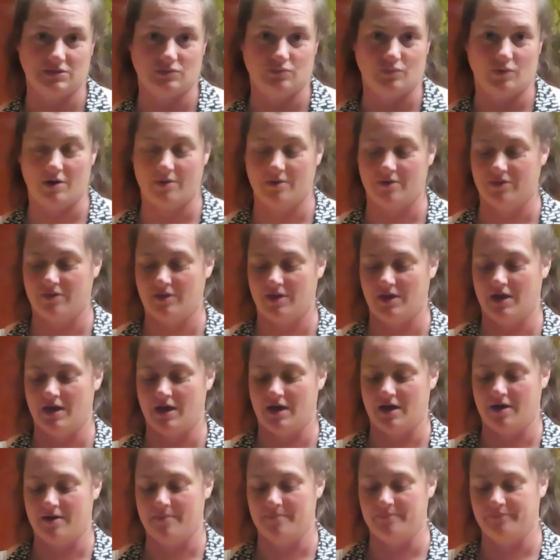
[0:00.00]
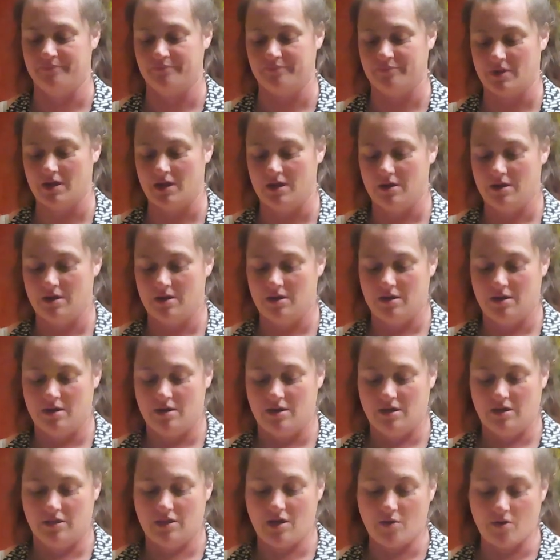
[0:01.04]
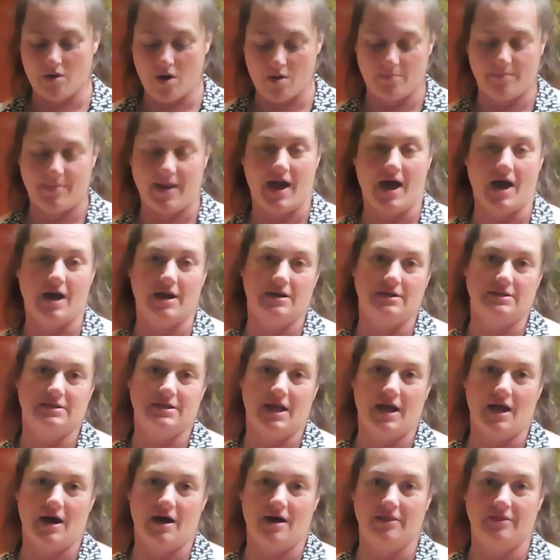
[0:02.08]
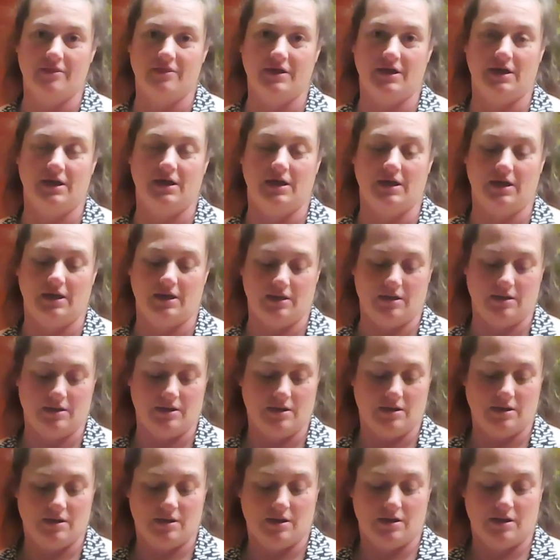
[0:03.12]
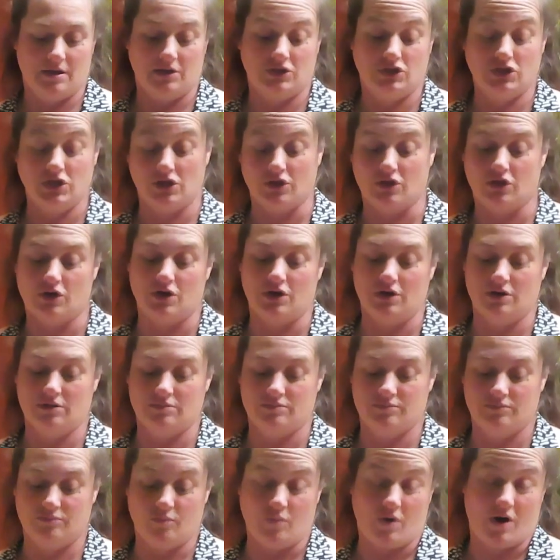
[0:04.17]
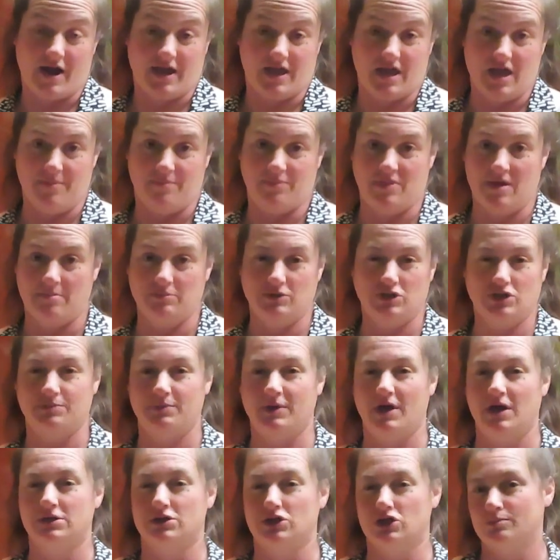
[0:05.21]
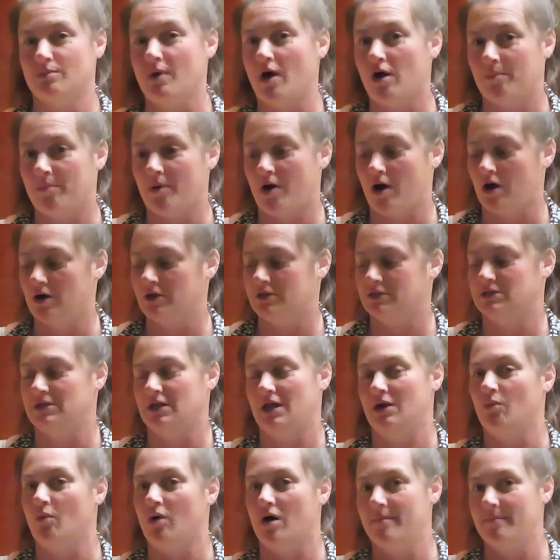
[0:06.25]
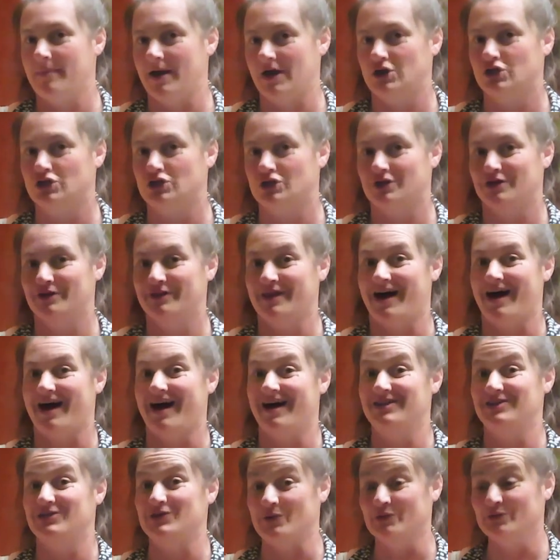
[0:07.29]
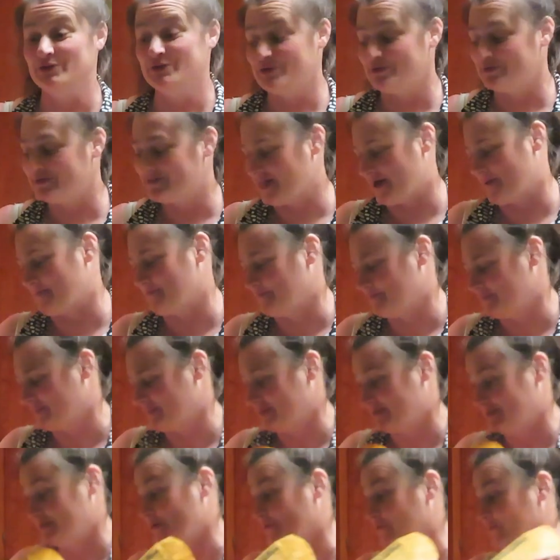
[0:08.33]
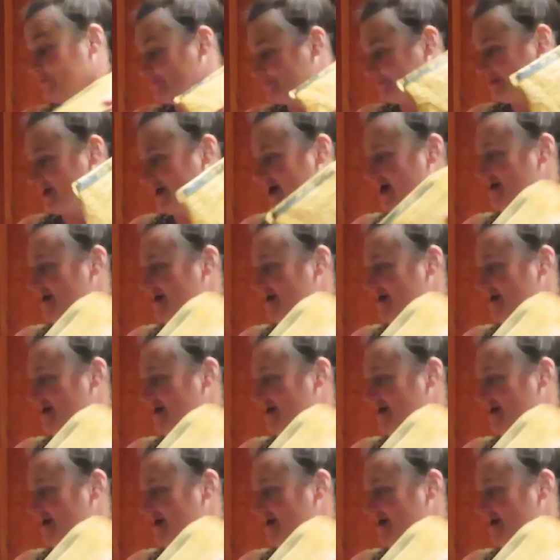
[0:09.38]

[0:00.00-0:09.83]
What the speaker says: is where the rubber band and the jiggler, where I keep them, just because they're small parts and I want to make sure that I don't lose them. So I